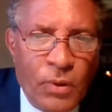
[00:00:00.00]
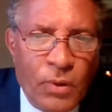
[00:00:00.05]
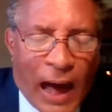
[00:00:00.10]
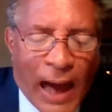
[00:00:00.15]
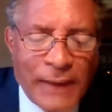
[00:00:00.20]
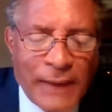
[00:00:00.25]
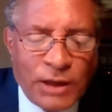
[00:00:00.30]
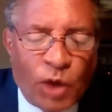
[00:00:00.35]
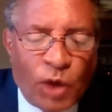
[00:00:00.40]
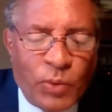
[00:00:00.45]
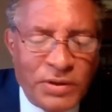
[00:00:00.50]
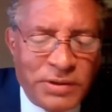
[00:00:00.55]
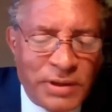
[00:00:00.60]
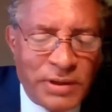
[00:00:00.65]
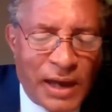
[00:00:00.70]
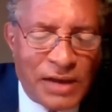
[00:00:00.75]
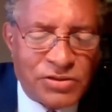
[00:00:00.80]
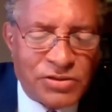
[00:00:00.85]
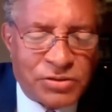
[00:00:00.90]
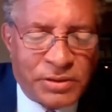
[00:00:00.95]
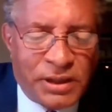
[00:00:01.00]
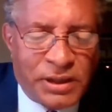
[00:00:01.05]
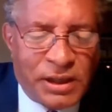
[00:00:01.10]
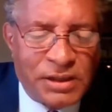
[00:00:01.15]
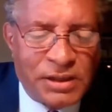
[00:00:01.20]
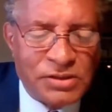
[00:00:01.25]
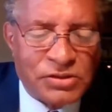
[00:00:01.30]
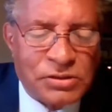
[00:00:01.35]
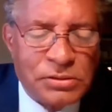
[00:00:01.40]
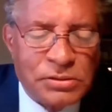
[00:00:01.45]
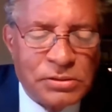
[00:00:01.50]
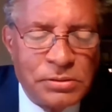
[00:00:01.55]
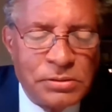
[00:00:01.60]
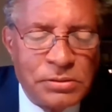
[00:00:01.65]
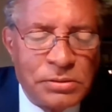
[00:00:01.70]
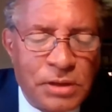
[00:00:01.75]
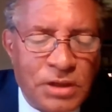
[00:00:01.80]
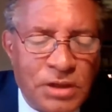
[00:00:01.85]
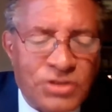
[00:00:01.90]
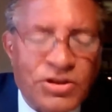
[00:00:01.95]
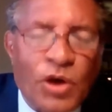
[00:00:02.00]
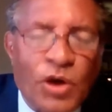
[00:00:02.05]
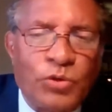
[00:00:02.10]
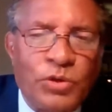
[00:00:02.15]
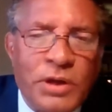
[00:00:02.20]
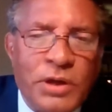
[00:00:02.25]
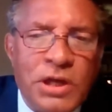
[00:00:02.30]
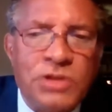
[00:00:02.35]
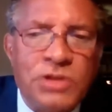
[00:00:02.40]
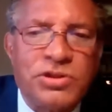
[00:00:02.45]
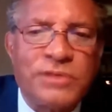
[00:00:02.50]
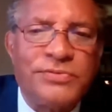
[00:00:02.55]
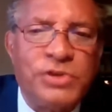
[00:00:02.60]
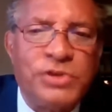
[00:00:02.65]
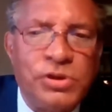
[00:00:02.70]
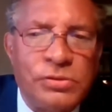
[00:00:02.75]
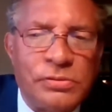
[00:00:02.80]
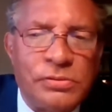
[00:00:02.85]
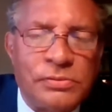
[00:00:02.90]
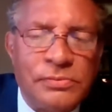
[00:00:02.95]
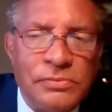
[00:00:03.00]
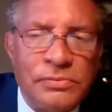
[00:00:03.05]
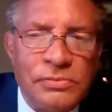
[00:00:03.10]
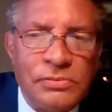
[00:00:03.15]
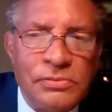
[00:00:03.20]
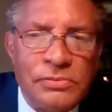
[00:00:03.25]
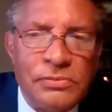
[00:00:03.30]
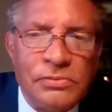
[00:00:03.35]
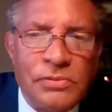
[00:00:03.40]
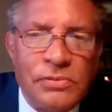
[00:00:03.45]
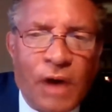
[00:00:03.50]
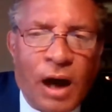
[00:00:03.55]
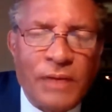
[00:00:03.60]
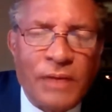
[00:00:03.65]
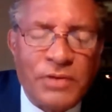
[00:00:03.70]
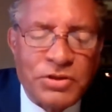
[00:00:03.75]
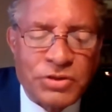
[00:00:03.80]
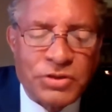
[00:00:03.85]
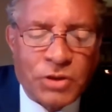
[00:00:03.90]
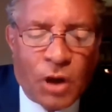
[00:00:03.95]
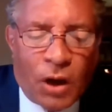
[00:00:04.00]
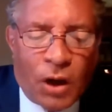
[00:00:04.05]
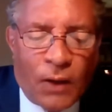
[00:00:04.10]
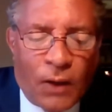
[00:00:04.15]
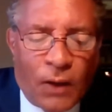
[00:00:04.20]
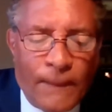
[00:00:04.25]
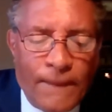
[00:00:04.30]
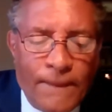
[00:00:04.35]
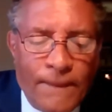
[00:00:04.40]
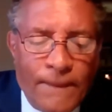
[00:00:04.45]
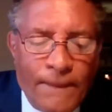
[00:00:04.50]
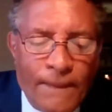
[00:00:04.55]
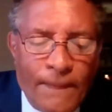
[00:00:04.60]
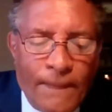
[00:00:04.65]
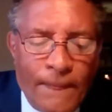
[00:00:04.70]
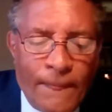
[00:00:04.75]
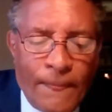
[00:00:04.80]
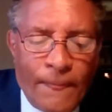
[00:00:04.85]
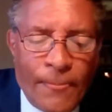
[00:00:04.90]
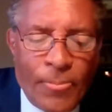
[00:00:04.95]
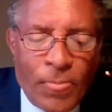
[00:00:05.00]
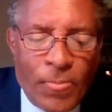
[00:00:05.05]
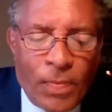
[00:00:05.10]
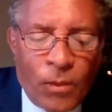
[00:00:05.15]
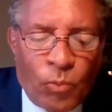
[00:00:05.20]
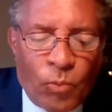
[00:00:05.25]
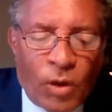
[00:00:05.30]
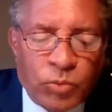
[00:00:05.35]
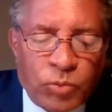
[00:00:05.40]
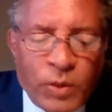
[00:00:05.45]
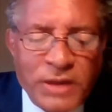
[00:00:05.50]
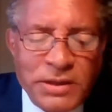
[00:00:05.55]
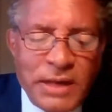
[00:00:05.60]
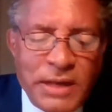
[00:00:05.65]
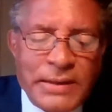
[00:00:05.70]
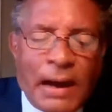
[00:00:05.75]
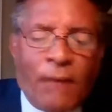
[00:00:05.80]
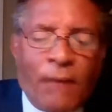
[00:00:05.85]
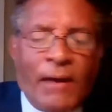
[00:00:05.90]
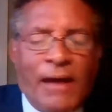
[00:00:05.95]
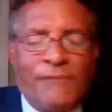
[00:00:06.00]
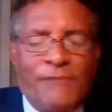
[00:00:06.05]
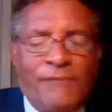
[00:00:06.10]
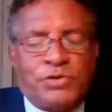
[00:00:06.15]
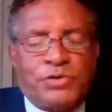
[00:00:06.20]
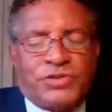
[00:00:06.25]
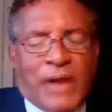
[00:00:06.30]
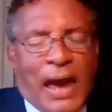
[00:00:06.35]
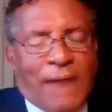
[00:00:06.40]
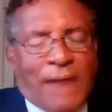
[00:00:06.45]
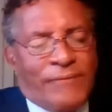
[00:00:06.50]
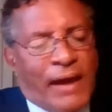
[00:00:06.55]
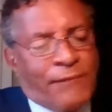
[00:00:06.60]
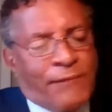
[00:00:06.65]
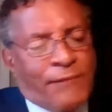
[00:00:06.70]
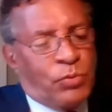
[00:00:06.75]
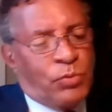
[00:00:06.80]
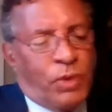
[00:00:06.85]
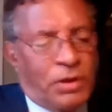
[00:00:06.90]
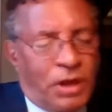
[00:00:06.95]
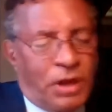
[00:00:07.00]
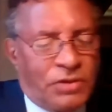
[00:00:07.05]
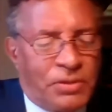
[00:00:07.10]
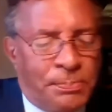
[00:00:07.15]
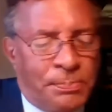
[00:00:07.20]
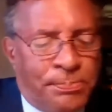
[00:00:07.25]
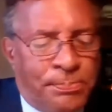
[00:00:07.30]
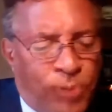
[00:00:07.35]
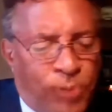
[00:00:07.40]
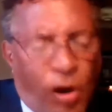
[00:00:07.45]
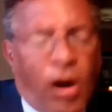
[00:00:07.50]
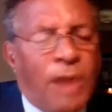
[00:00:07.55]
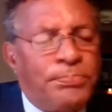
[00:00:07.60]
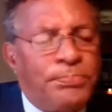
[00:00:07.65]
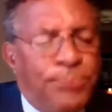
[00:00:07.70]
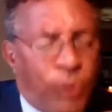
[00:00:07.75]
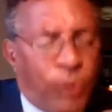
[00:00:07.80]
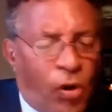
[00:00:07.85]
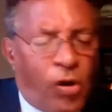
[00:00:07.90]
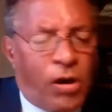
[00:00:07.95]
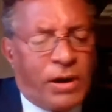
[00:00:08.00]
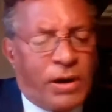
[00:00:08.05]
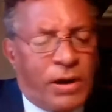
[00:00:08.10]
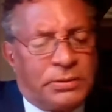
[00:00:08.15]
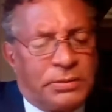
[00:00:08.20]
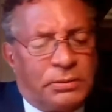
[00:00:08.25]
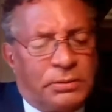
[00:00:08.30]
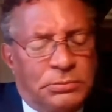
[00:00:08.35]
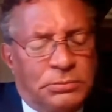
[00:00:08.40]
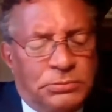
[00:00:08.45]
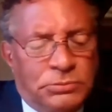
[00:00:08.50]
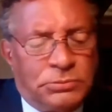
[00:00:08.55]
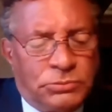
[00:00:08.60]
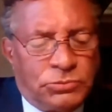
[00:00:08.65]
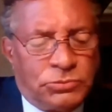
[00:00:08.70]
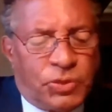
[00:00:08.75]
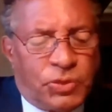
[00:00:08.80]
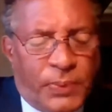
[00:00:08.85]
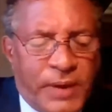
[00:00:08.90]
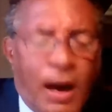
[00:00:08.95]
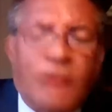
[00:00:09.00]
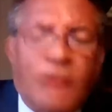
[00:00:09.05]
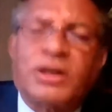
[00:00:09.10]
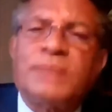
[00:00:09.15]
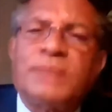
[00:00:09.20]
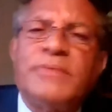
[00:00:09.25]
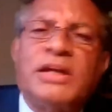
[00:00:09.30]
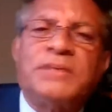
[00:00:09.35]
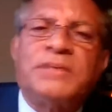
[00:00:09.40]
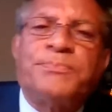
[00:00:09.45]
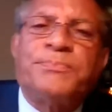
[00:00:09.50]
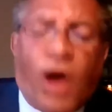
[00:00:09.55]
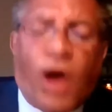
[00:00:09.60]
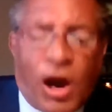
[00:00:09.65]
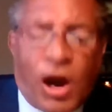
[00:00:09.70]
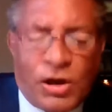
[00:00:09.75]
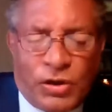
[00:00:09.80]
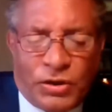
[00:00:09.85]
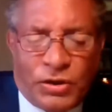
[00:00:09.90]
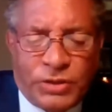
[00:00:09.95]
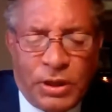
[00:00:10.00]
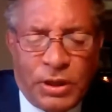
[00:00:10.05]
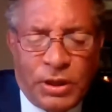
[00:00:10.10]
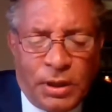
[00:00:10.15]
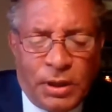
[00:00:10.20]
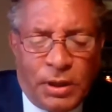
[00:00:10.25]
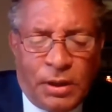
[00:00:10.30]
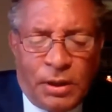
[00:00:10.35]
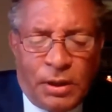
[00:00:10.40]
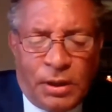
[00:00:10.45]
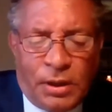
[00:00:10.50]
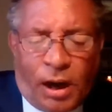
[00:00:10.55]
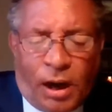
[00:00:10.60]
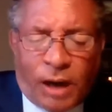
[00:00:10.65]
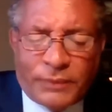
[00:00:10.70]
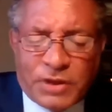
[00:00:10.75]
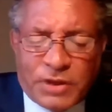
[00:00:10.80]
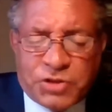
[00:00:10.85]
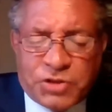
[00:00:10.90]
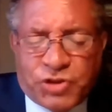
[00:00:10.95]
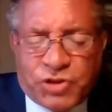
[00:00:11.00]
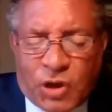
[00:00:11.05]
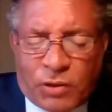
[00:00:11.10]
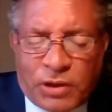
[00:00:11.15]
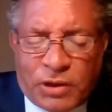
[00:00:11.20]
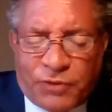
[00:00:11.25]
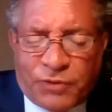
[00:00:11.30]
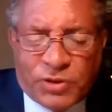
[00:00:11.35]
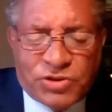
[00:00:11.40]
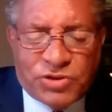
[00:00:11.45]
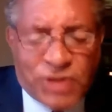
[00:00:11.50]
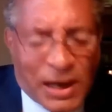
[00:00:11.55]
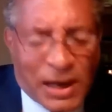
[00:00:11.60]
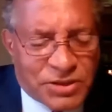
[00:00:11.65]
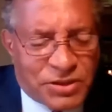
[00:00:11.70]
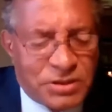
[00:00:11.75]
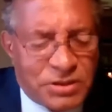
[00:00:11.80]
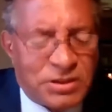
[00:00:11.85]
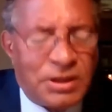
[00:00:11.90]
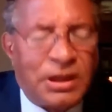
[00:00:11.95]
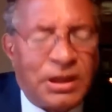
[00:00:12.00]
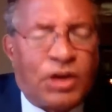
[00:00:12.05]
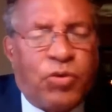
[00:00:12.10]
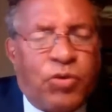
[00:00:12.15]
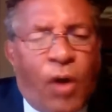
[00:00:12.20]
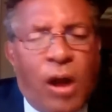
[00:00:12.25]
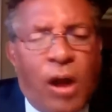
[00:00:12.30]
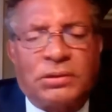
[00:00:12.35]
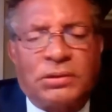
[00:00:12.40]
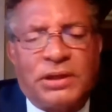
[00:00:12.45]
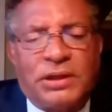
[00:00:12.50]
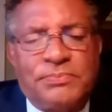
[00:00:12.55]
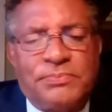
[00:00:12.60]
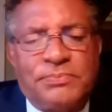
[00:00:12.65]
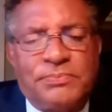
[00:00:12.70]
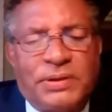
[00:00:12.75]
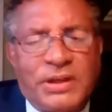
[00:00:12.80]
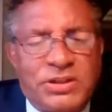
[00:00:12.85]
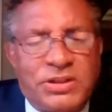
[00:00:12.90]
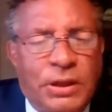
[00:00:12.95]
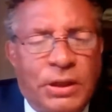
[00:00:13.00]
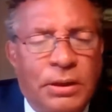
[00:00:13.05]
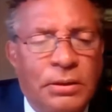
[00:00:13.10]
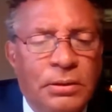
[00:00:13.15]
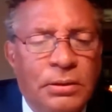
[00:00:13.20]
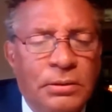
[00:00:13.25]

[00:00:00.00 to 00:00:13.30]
I know what the answer is, and so do each of you on this call. What we need, however, is to have everyone on board to be our committed partners on this journey for justice and equality in policing.